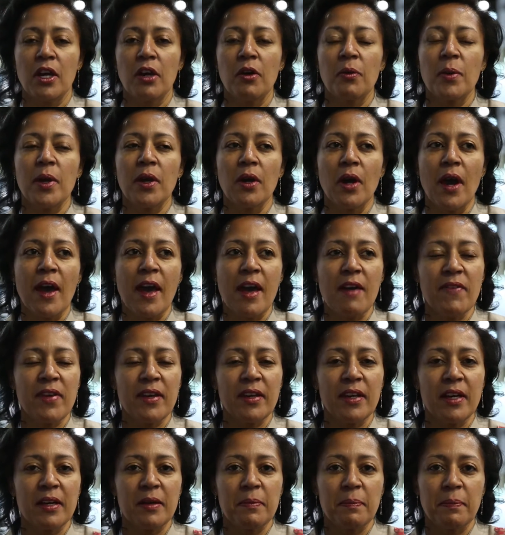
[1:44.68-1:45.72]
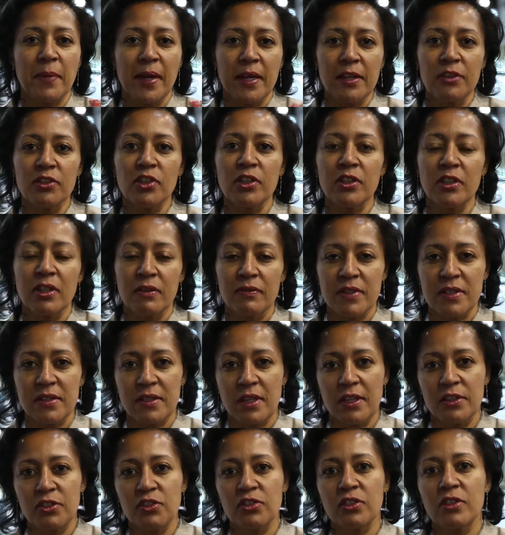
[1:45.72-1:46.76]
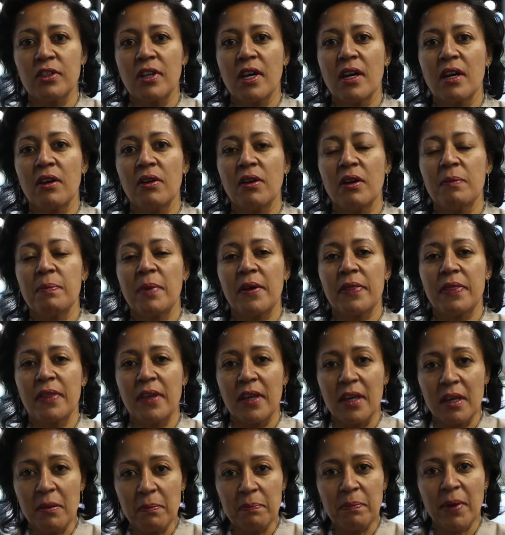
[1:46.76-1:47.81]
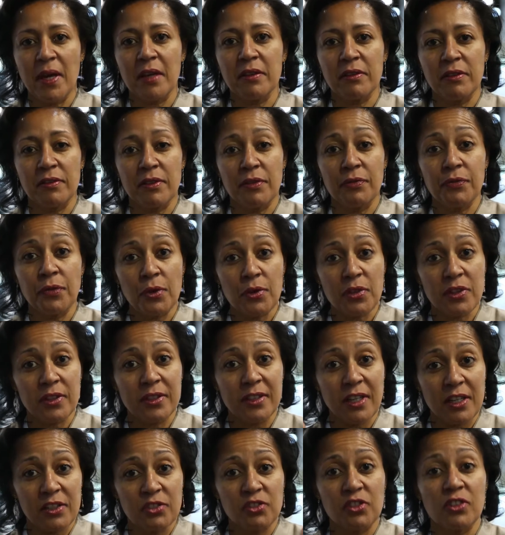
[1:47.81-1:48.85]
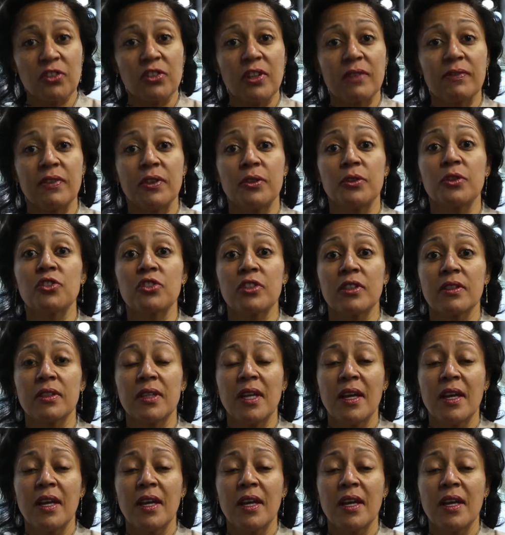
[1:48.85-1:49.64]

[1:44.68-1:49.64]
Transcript: We're having a major conversation now about the impact of the fourth industrial revolution.